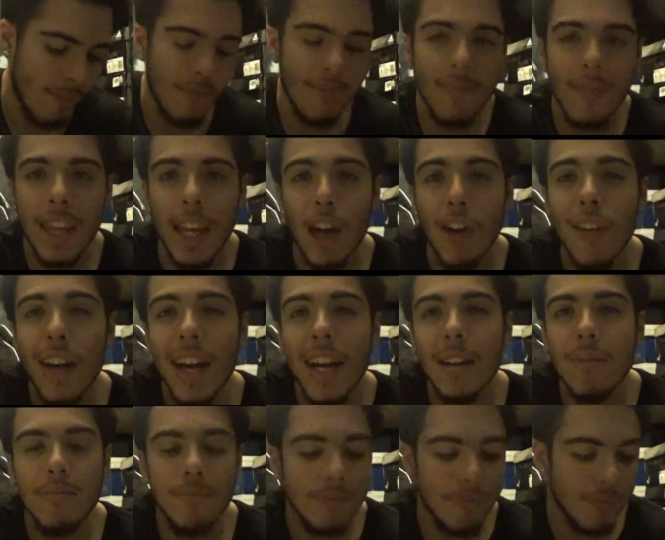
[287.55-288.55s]
they alright.
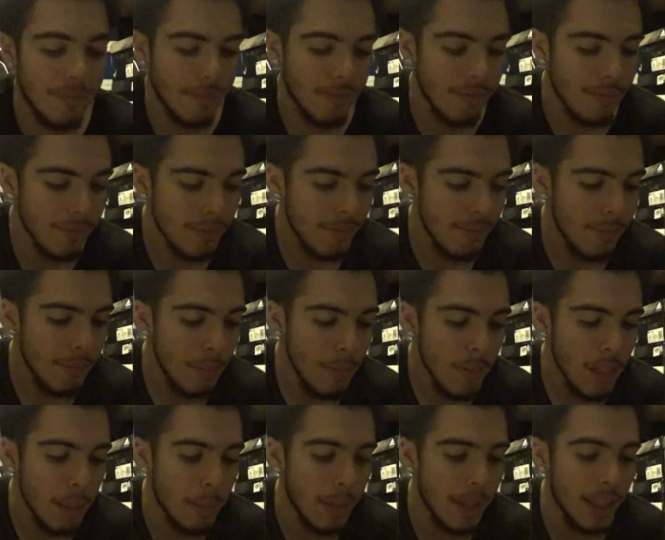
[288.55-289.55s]

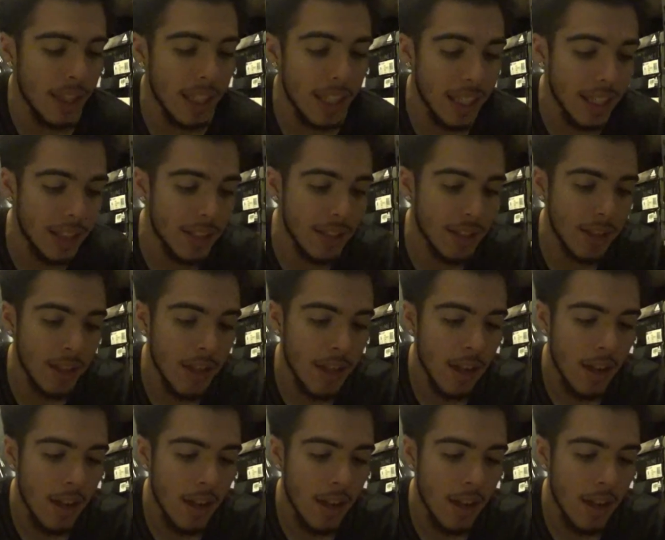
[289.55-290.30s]
But these